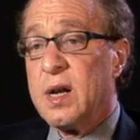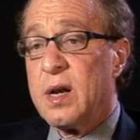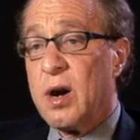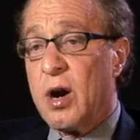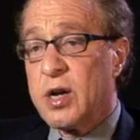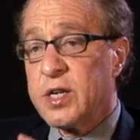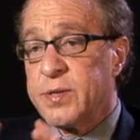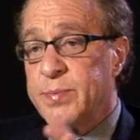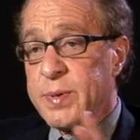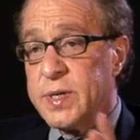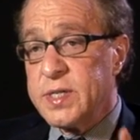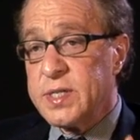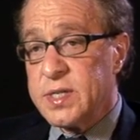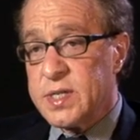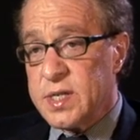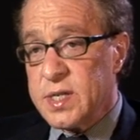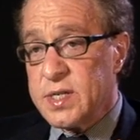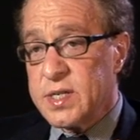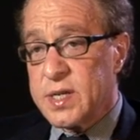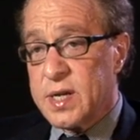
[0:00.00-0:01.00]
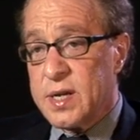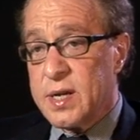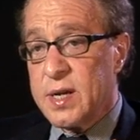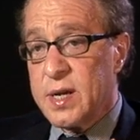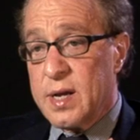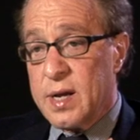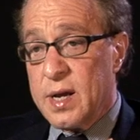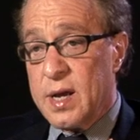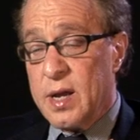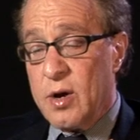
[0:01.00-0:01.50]
Large businesses
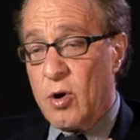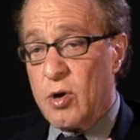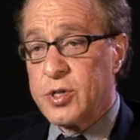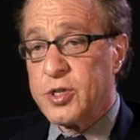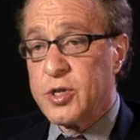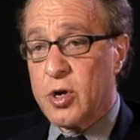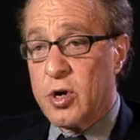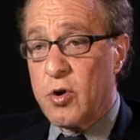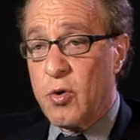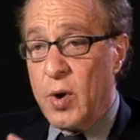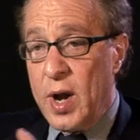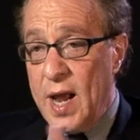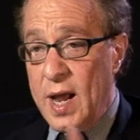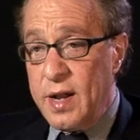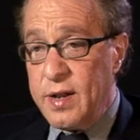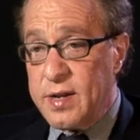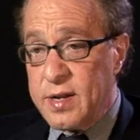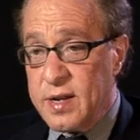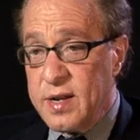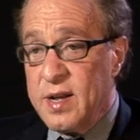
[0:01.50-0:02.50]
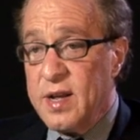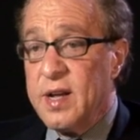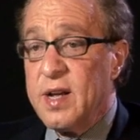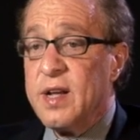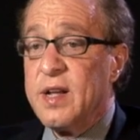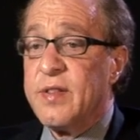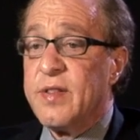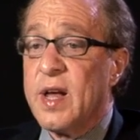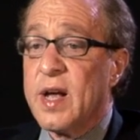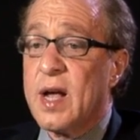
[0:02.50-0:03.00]
can also create
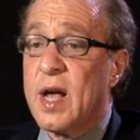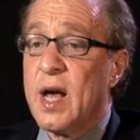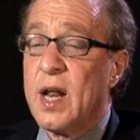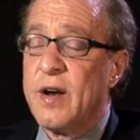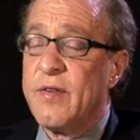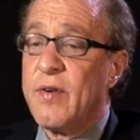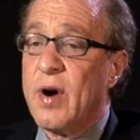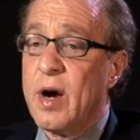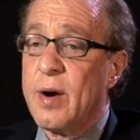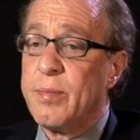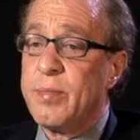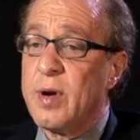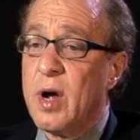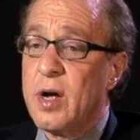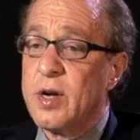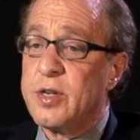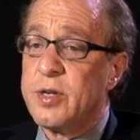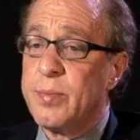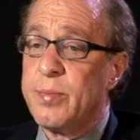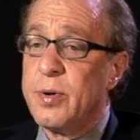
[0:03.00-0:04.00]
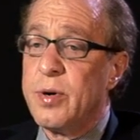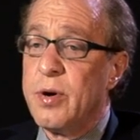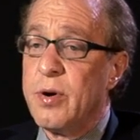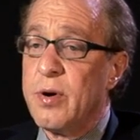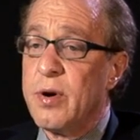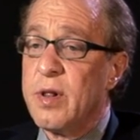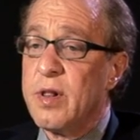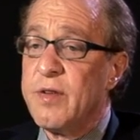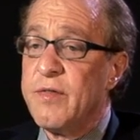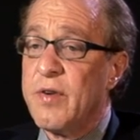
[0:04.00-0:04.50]
that kind of
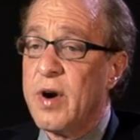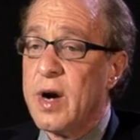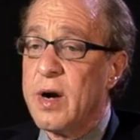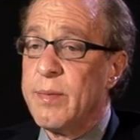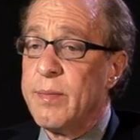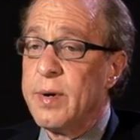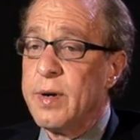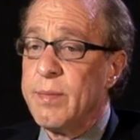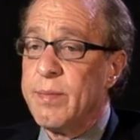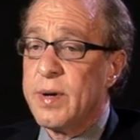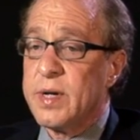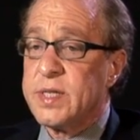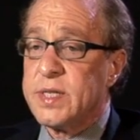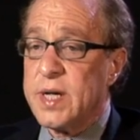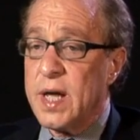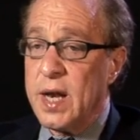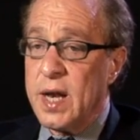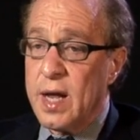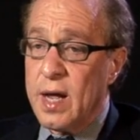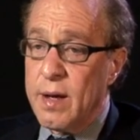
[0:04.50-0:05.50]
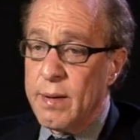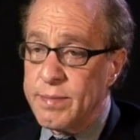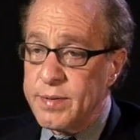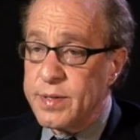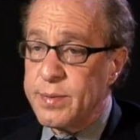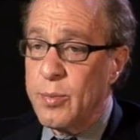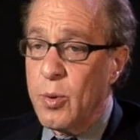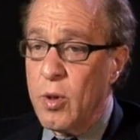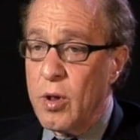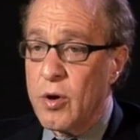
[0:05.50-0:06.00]
entrepreneurial environment by setting up
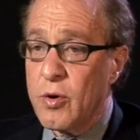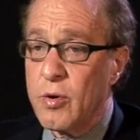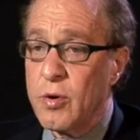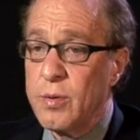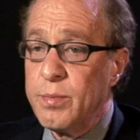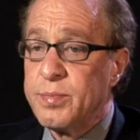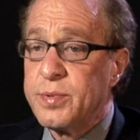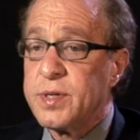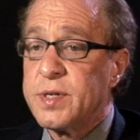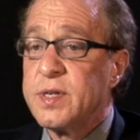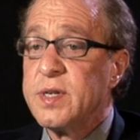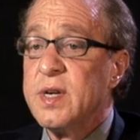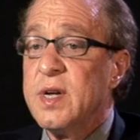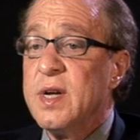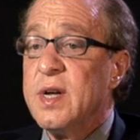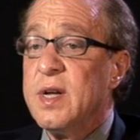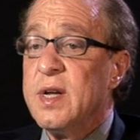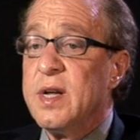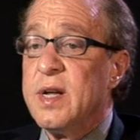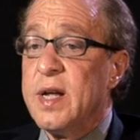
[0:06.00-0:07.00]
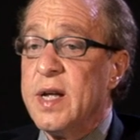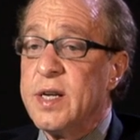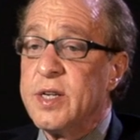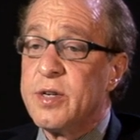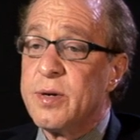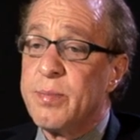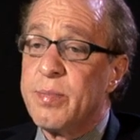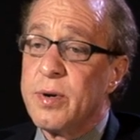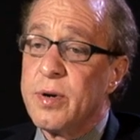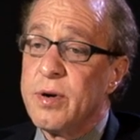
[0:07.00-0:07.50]
small groups,
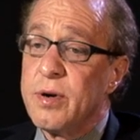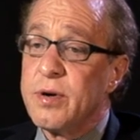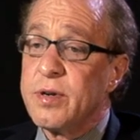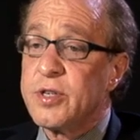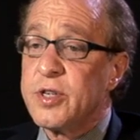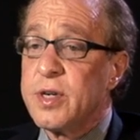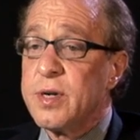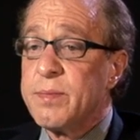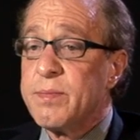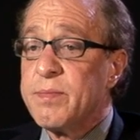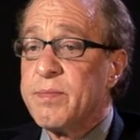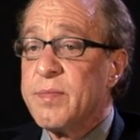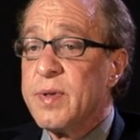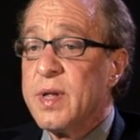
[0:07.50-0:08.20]
entrepreneurship,